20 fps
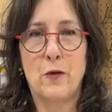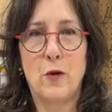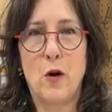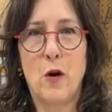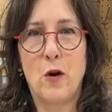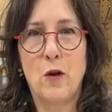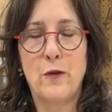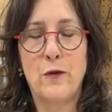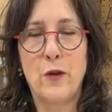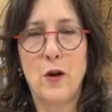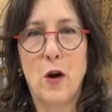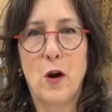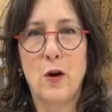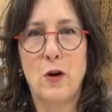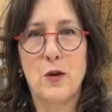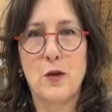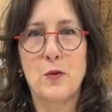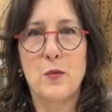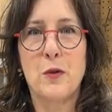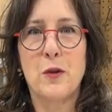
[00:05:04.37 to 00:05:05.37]
for all of the
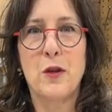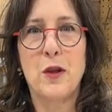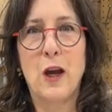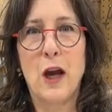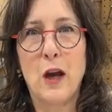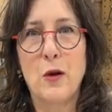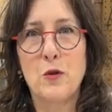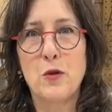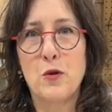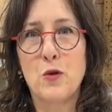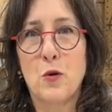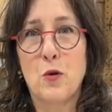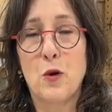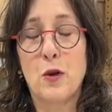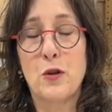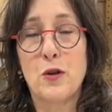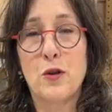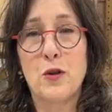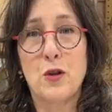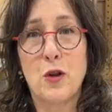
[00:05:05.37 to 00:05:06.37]
artists with the
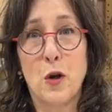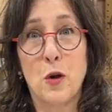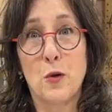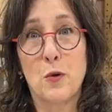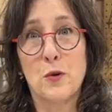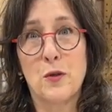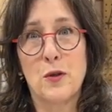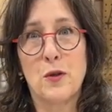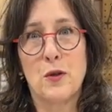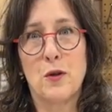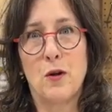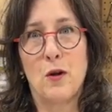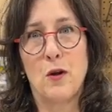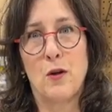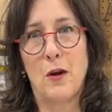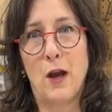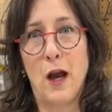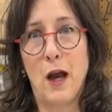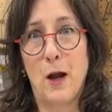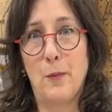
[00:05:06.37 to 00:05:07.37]
outdoor shows that are
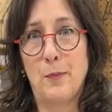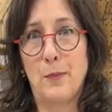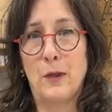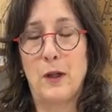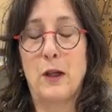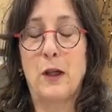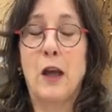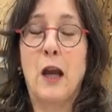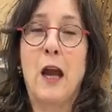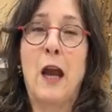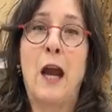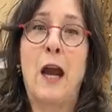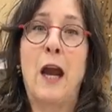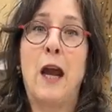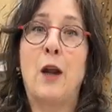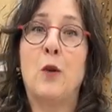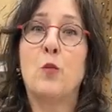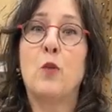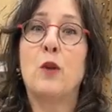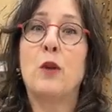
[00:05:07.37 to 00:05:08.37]
all happening.
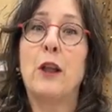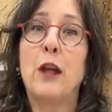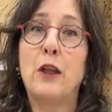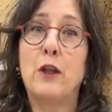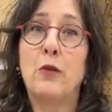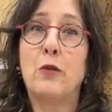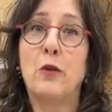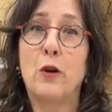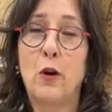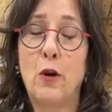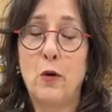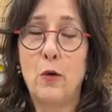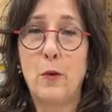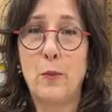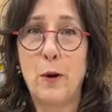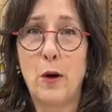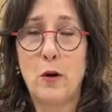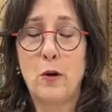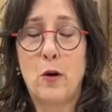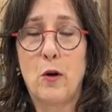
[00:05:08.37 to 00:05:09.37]
And we'll let you know
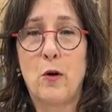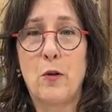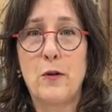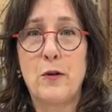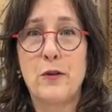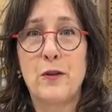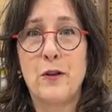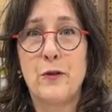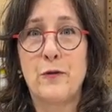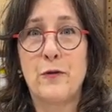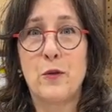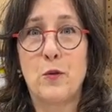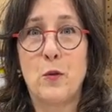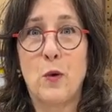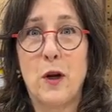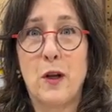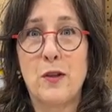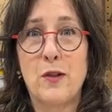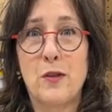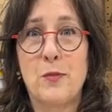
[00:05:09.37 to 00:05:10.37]
about all the different
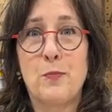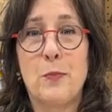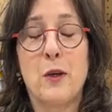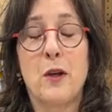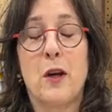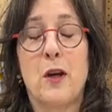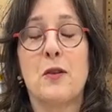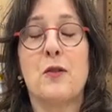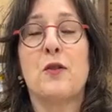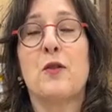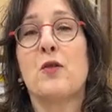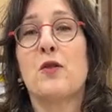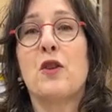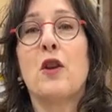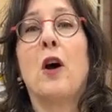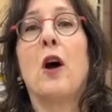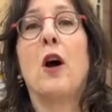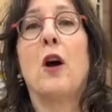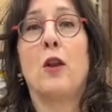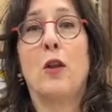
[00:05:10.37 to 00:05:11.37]
ones because
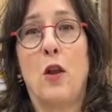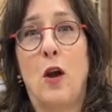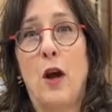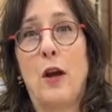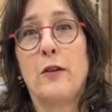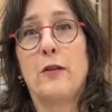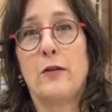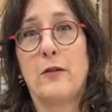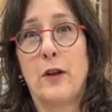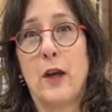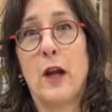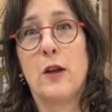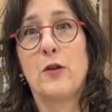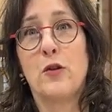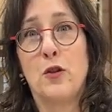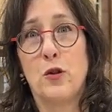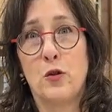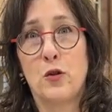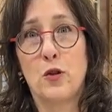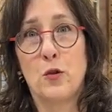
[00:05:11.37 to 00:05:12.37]
there's a lot,
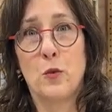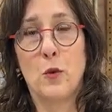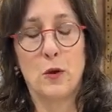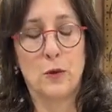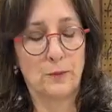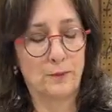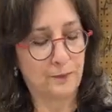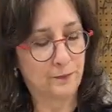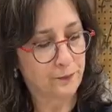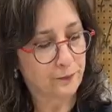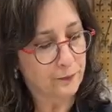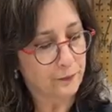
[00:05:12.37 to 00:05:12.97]
as usual.